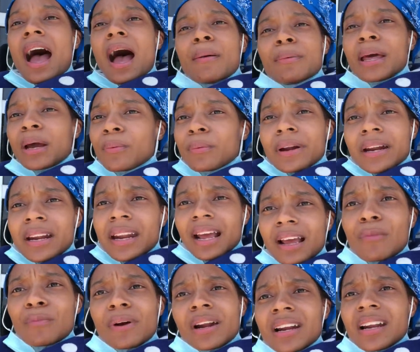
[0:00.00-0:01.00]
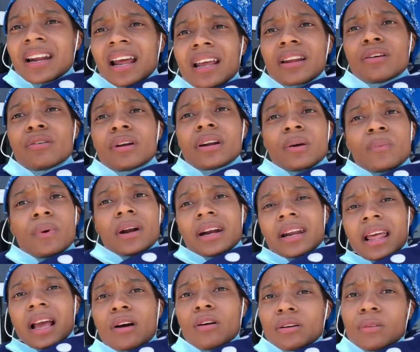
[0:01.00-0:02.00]
I'm like, what are they doing and where
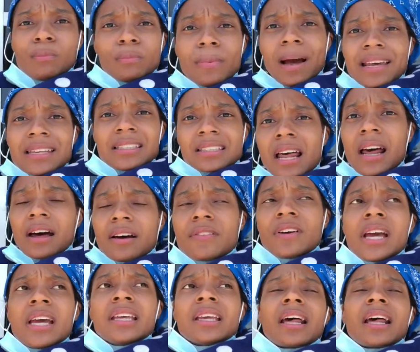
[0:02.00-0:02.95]
are they going with my stuff?